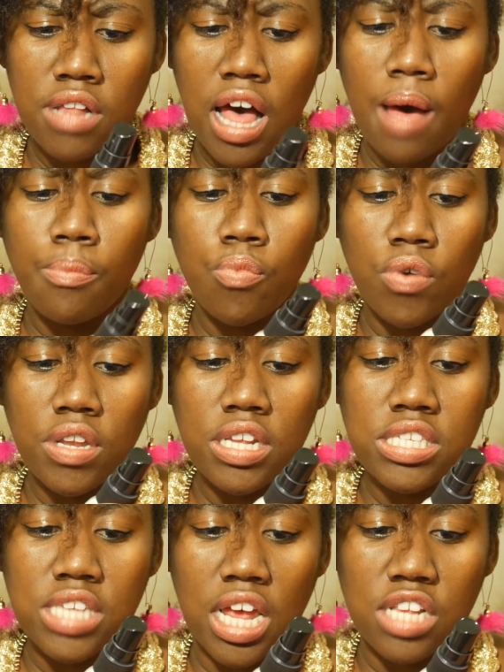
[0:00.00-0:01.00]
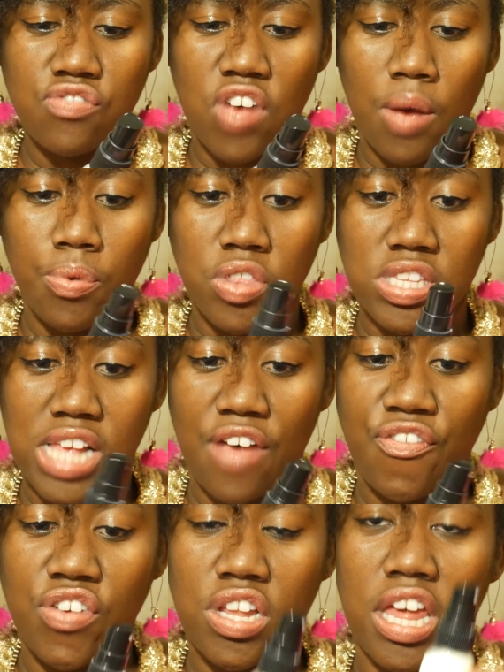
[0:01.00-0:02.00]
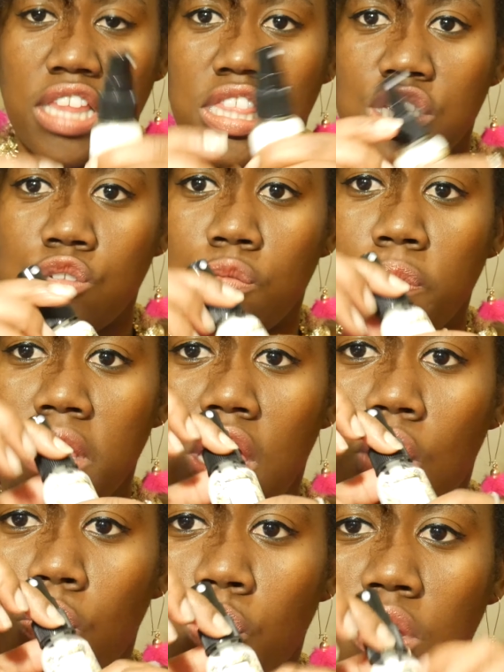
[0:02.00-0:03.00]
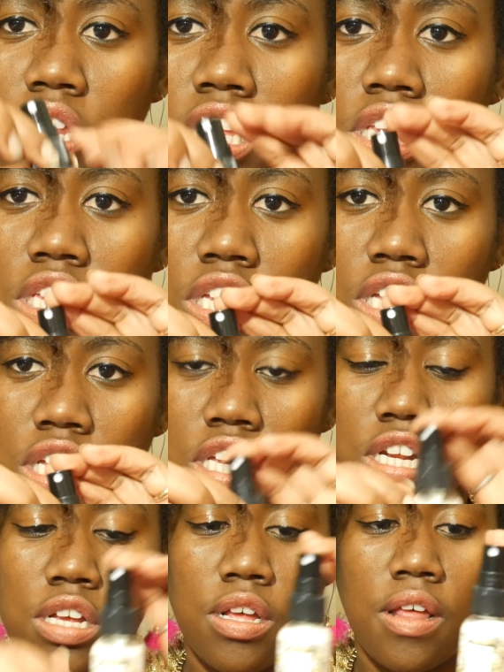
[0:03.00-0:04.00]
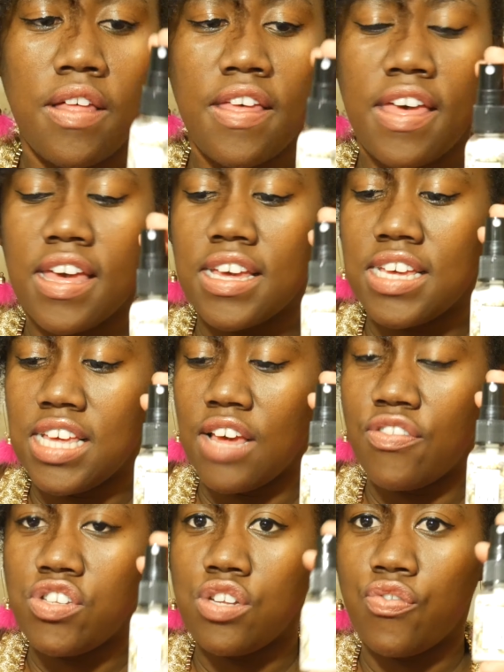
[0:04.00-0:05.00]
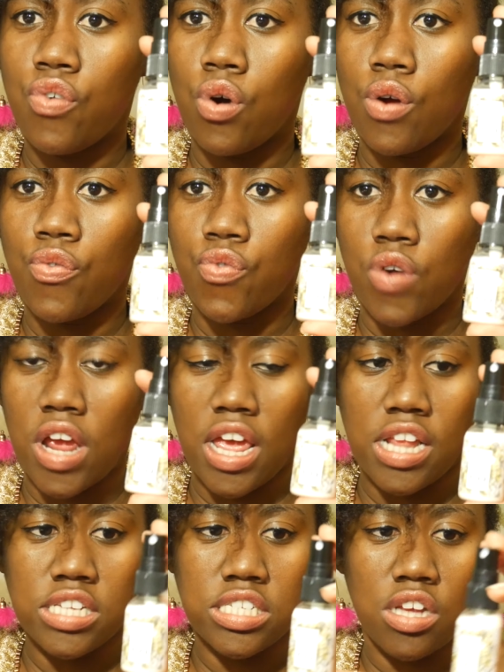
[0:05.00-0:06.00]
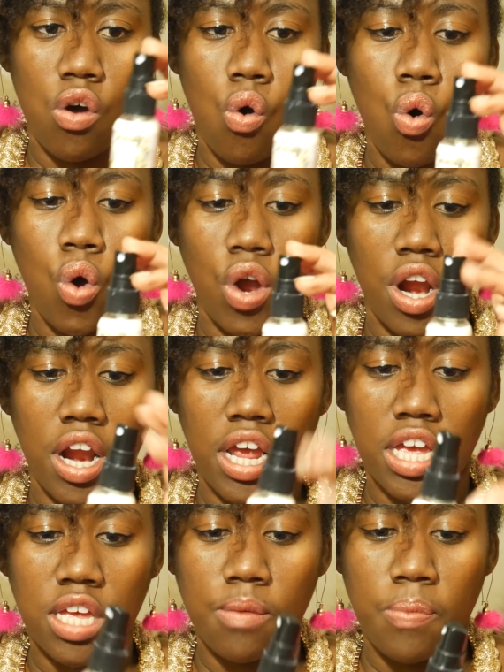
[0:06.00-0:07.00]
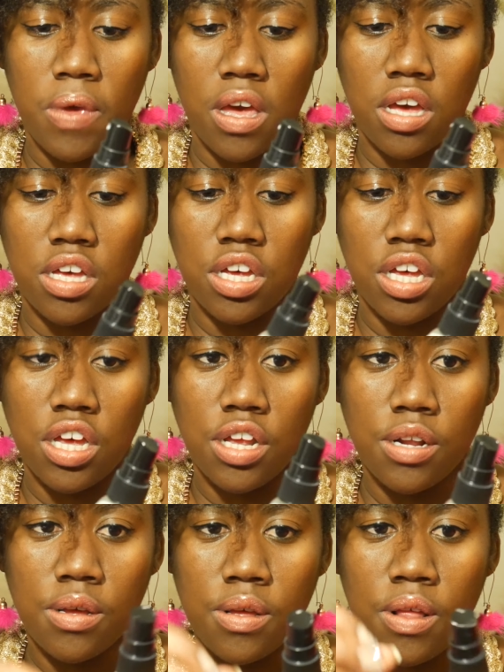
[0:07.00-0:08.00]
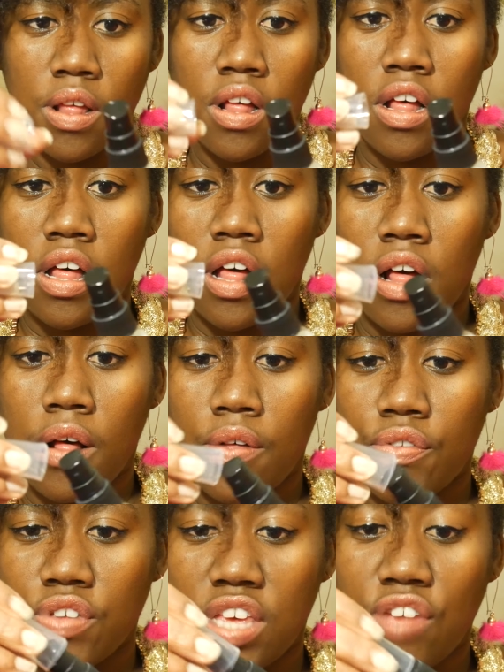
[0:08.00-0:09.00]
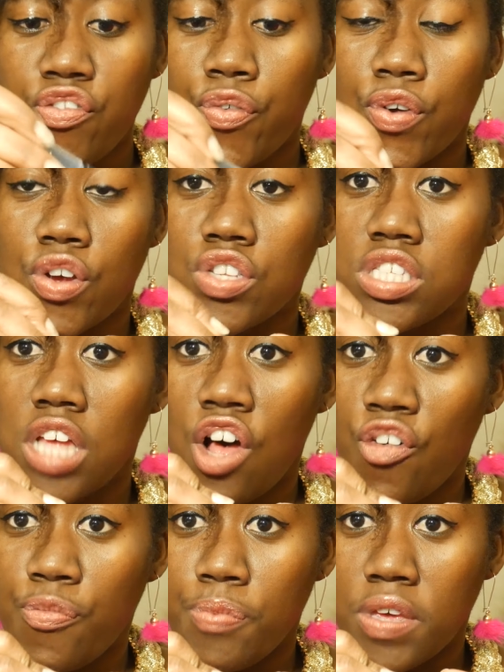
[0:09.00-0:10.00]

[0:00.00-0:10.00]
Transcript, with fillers: I'm really satisfied with this. I feel like this would be a really good gift for a friend or it could be a good gift for yourself